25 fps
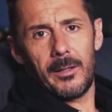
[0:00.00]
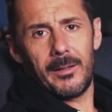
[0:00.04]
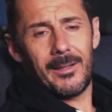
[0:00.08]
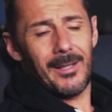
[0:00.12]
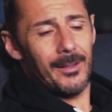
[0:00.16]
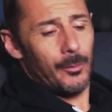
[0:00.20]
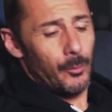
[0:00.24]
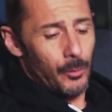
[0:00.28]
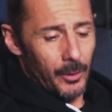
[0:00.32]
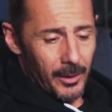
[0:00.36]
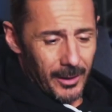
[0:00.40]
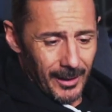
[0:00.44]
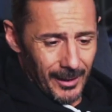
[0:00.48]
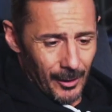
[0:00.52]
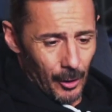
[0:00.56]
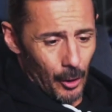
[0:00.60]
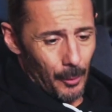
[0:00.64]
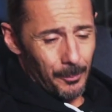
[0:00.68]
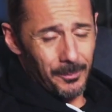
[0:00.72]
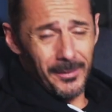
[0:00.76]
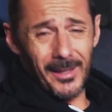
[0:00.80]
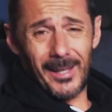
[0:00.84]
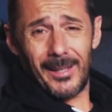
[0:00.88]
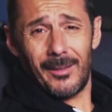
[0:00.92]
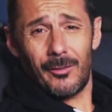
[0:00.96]
Then you can
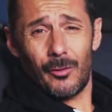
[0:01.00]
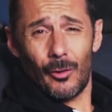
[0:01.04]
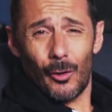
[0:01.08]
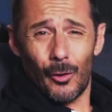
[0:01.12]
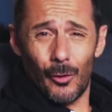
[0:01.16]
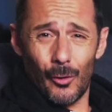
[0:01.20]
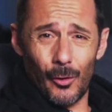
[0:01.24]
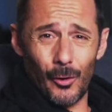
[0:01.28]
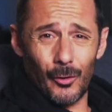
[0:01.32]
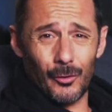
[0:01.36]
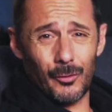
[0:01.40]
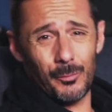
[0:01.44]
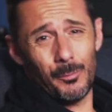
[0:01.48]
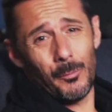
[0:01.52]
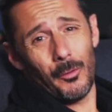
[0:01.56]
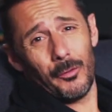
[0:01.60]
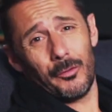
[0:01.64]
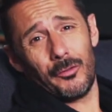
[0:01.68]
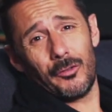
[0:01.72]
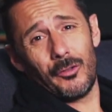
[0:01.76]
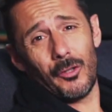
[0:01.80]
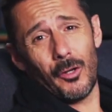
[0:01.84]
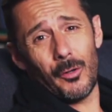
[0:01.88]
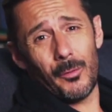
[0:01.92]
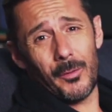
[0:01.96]
update a lot more
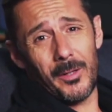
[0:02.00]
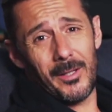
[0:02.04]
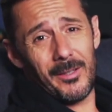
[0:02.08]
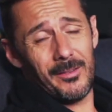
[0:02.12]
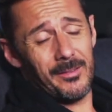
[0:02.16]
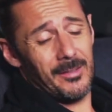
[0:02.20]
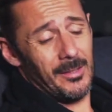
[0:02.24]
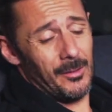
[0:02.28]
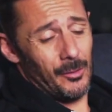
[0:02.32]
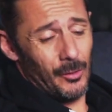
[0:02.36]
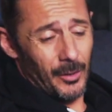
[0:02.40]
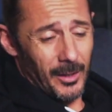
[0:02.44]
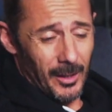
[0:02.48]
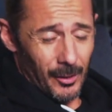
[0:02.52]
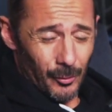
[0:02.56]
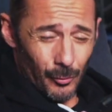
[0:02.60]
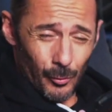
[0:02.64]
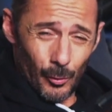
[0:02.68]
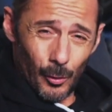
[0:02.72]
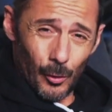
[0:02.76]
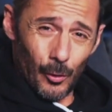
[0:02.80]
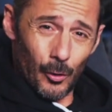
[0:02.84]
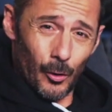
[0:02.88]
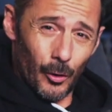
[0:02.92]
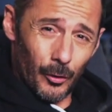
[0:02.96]
stories and you can
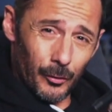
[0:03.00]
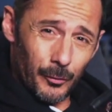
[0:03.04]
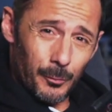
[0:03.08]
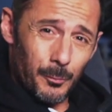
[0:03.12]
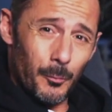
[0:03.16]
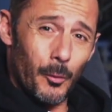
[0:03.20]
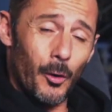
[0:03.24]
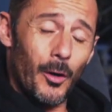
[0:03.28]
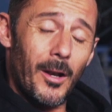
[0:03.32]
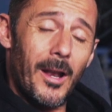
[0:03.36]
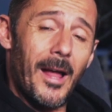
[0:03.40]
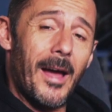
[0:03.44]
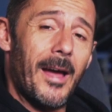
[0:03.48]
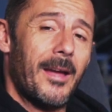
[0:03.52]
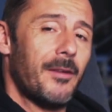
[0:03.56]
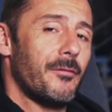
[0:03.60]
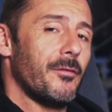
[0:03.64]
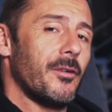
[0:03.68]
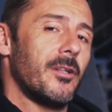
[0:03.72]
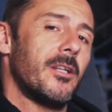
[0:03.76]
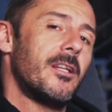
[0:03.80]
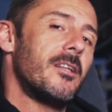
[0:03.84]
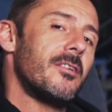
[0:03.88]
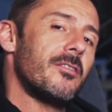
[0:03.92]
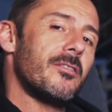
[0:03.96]
do a lot more live
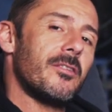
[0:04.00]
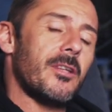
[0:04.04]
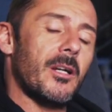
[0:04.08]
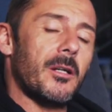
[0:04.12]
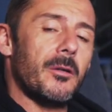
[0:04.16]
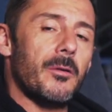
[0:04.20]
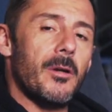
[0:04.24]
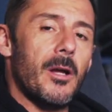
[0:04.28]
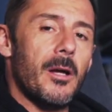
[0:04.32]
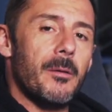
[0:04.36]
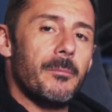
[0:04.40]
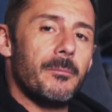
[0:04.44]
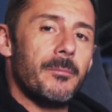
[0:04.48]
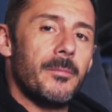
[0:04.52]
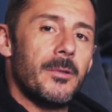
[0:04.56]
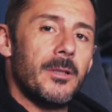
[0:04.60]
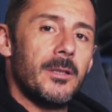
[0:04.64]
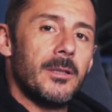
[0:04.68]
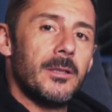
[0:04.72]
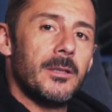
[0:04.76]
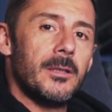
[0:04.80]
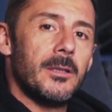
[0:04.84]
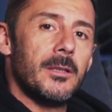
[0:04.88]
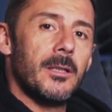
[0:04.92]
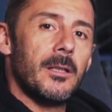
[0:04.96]
on Instagram,
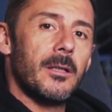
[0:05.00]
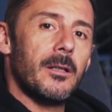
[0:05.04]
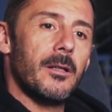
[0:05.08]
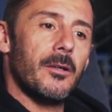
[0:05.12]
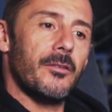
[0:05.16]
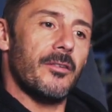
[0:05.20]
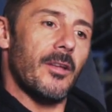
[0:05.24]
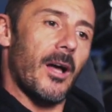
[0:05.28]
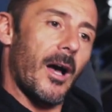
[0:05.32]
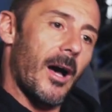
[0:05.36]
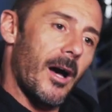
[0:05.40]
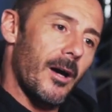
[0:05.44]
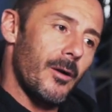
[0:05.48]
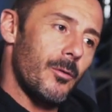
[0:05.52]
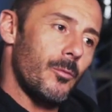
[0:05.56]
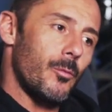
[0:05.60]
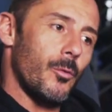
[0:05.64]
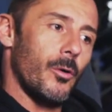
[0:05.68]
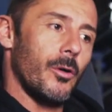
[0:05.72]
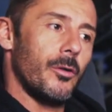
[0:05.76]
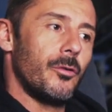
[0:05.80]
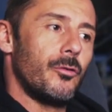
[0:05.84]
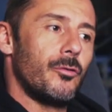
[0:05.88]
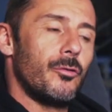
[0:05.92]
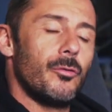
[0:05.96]
because I
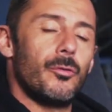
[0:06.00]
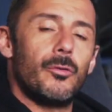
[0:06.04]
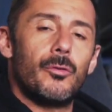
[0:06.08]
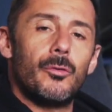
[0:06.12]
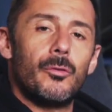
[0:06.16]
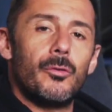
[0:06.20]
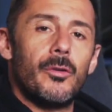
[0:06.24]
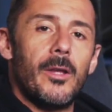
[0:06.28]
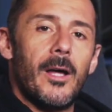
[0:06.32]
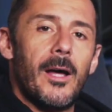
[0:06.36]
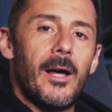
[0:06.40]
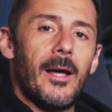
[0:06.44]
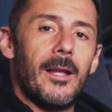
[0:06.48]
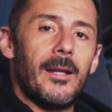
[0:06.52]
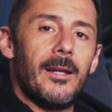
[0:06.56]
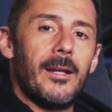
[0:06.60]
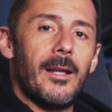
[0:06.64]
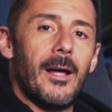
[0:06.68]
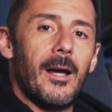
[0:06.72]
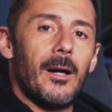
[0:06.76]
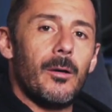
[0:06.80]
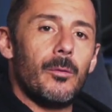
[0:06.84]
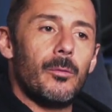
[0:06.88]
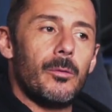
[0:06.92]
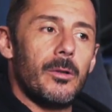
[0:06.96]
want to do that.
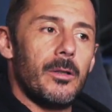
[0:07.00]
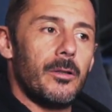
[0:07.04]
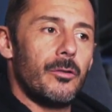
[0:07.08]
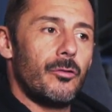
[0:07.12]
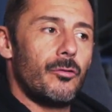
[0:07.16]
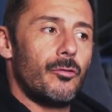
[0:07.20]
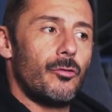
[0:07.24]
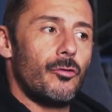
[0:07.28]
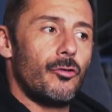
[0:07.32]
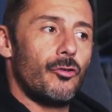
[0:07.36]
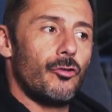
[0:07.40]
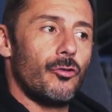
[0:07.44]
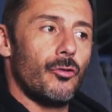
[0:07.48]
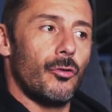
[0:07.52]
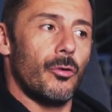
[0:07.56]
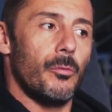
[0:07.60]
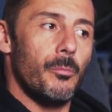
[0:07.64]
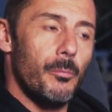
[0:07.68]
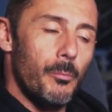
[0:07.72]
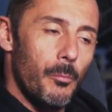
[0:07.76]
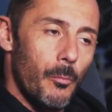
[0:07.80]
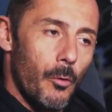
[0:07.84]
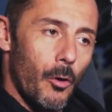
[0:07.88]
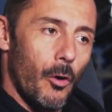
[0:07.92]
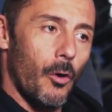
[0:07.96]
I want to show
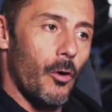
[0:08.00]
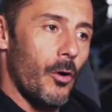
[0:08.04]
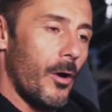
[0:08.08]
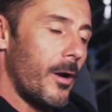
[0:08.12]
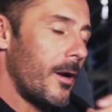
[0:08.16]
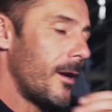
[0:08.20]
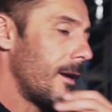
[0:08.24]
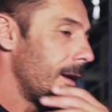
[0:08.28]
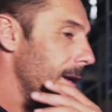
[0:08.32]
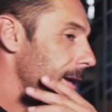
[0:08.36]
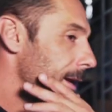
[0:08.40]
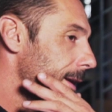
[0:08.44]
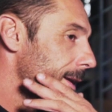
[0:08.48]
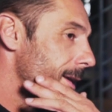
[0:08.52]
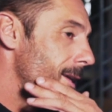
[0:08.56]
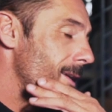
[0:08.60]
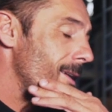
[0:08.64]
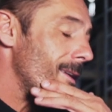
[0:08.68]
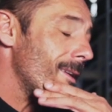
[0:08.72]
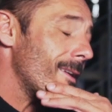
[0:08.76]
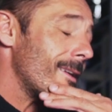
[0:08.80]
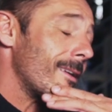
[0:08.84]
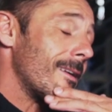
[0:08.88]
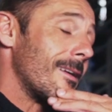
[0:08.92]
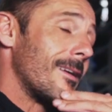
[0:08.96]
more
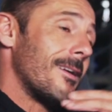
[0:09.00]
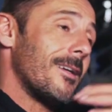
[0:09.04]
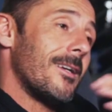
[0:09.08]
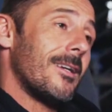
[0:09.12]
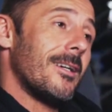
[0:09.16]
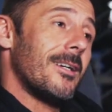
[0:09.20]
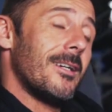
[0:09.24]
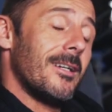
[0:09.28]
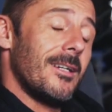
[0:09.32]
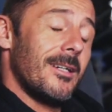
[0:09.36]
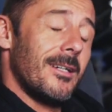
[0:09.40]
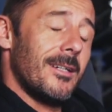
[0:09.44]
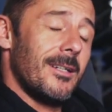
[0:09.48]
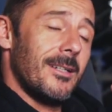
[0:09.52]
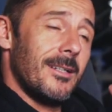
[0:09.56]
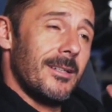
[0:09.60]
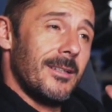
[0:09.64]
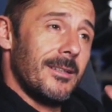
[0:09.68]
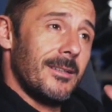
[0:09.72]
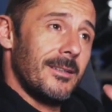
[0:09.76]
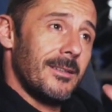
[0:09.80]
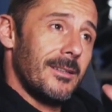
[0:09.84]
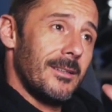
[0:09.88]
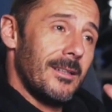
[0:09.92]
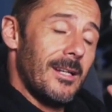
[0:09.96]

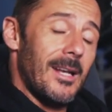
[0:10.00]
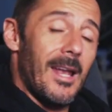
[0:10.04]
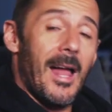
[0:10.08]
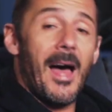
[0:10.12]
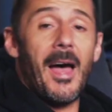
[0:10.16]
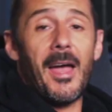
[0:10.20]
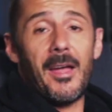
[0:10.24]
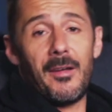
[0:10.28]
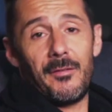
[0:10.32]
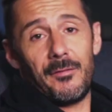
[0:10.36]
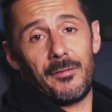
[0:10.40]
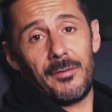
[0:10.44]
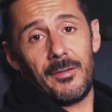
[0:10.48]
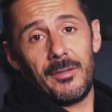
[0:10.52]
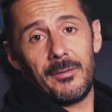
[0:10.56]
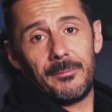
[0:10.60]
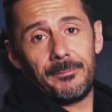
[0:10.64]
uh, live.